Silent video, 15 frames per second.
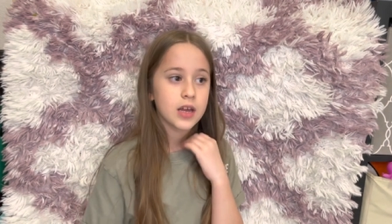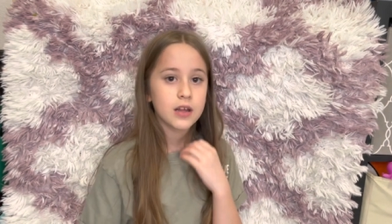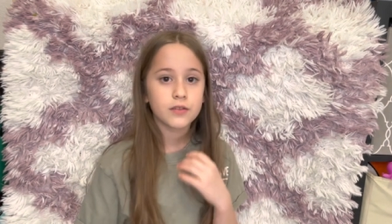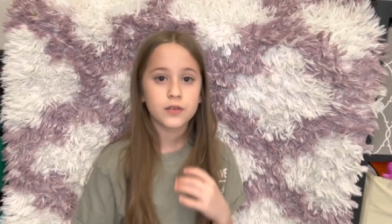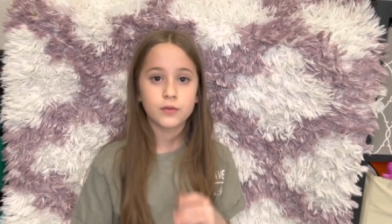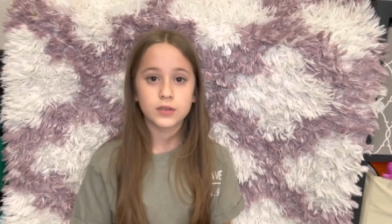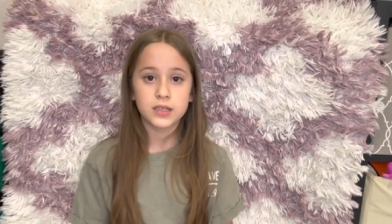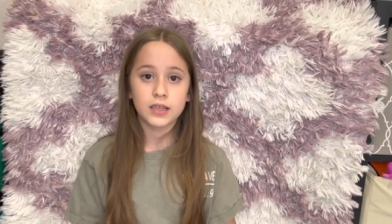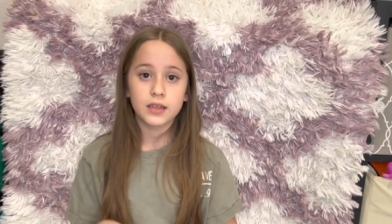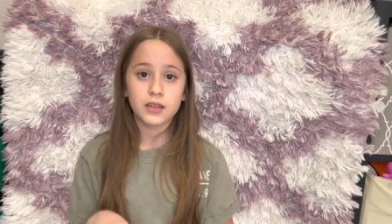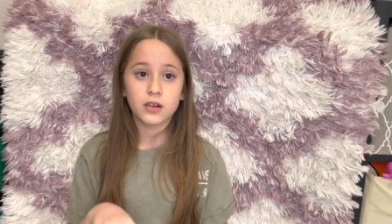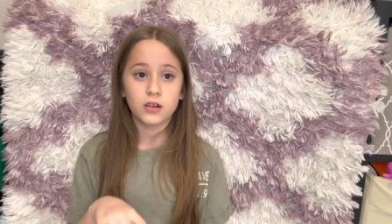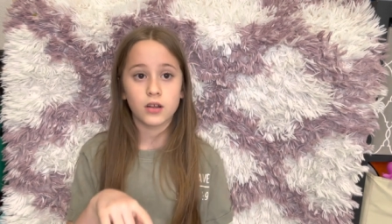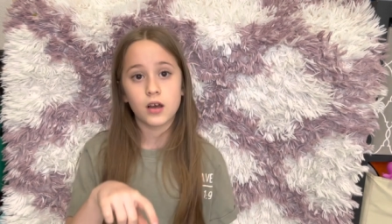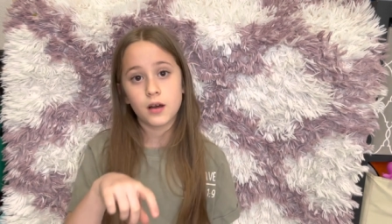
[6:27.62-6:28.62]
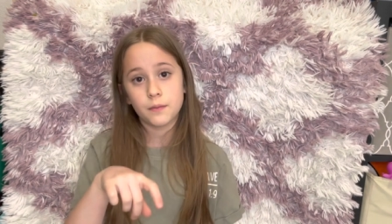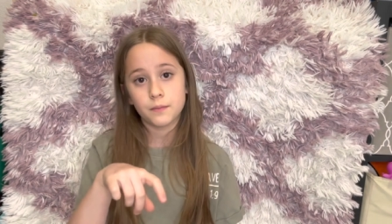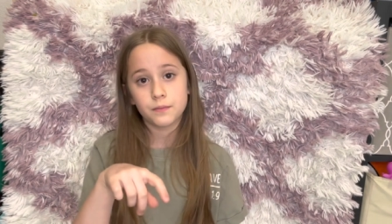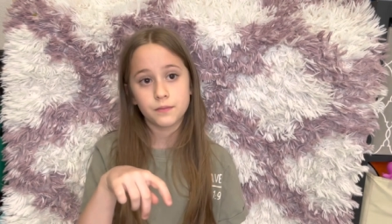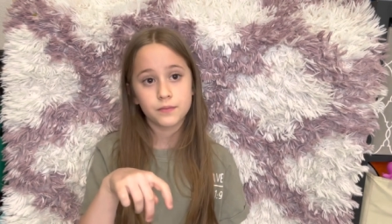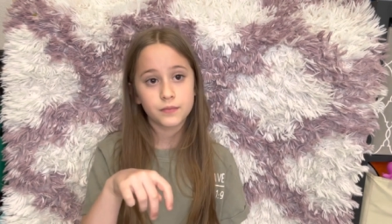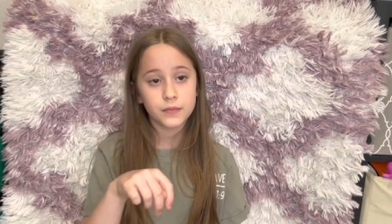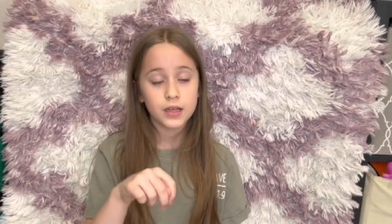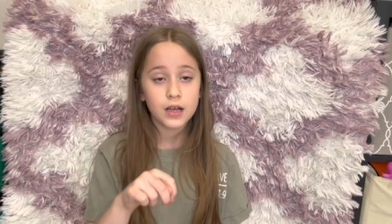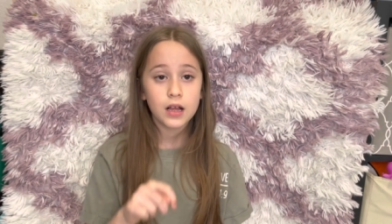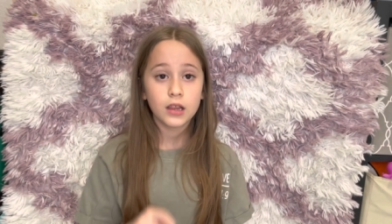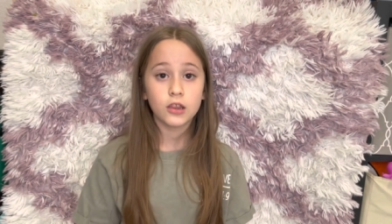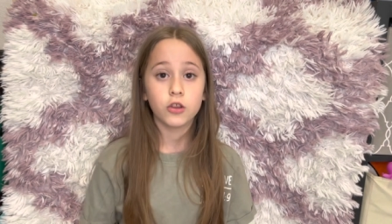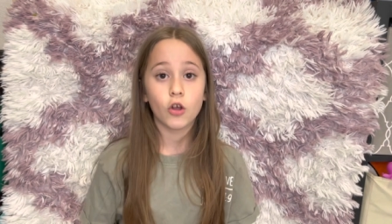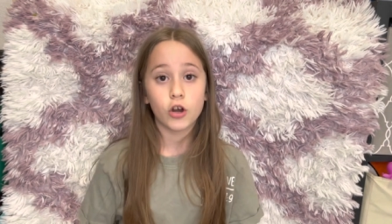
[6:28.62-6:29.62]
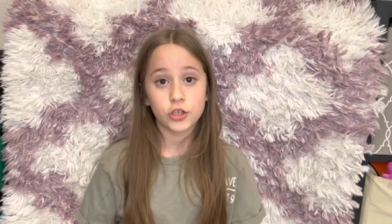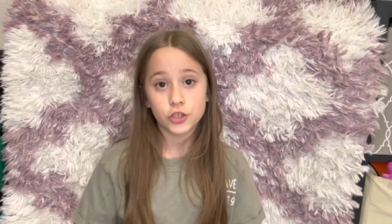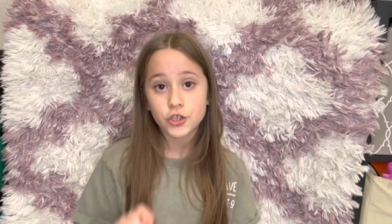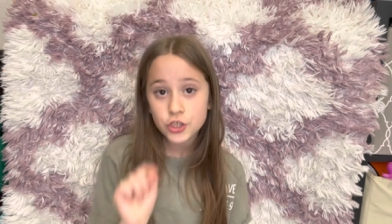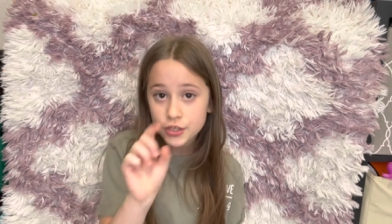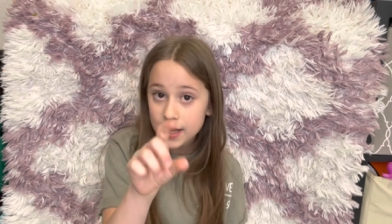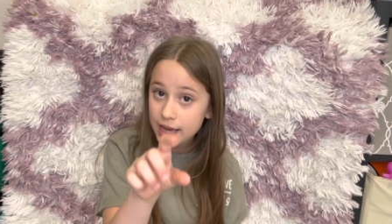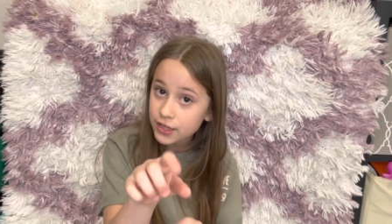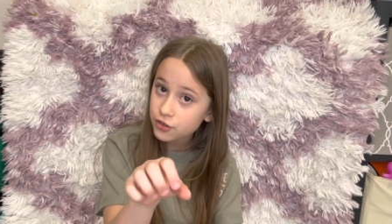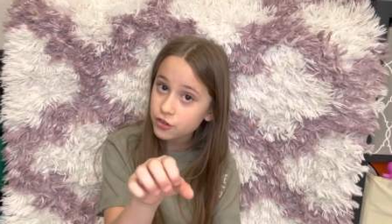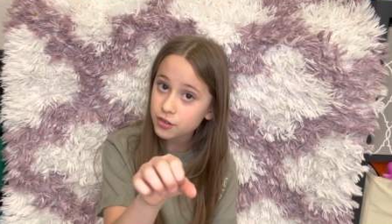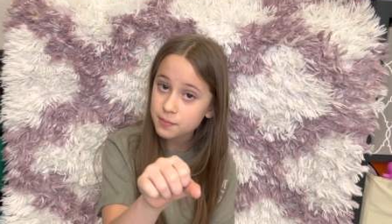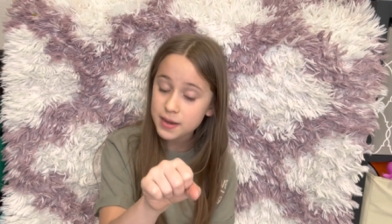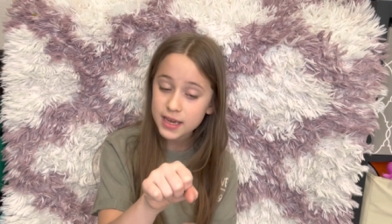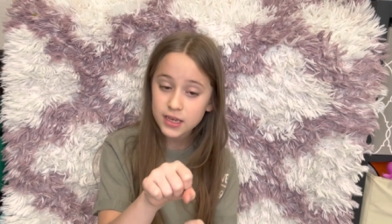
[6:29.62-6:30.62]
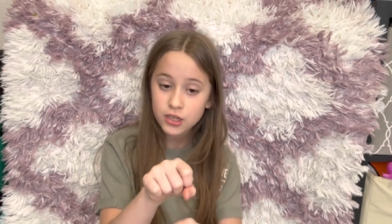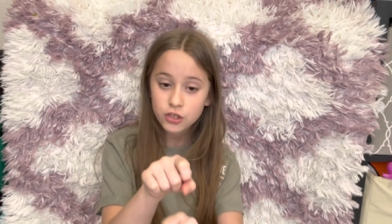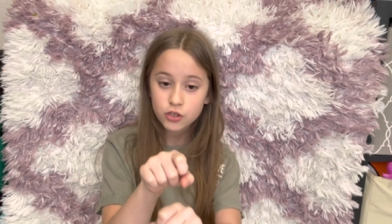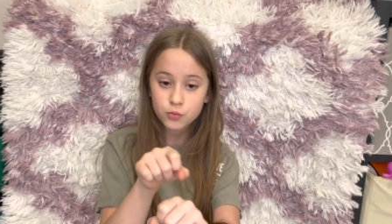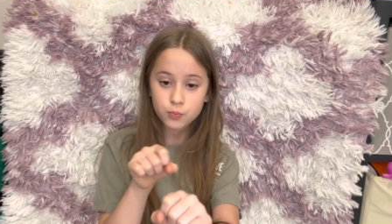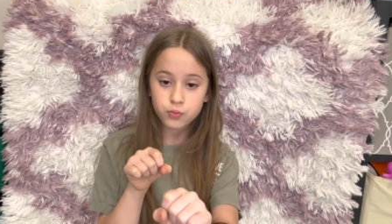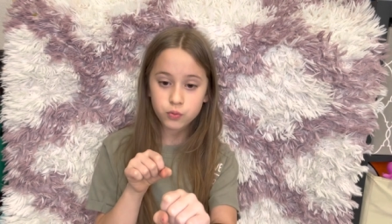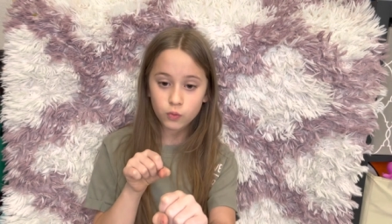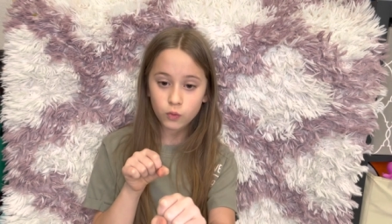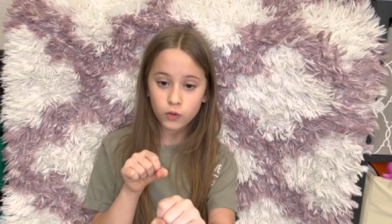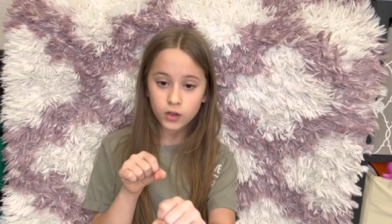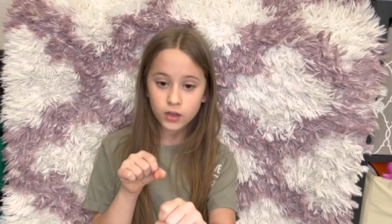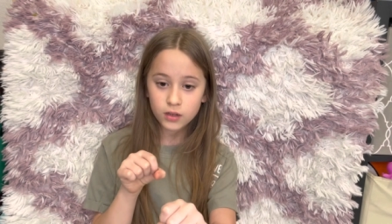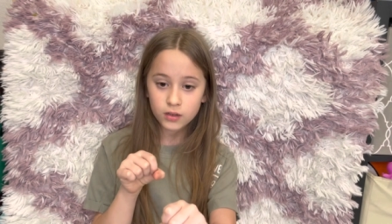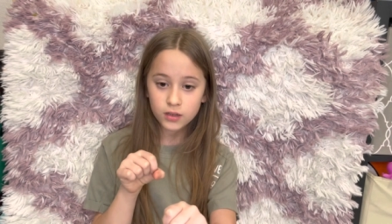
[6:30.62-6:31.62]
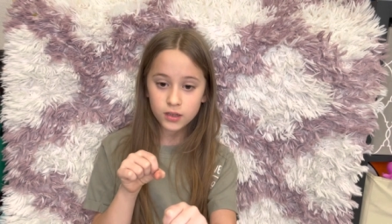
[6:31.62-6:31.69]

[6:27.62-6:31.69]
there was a little launcher that you could make. You pull.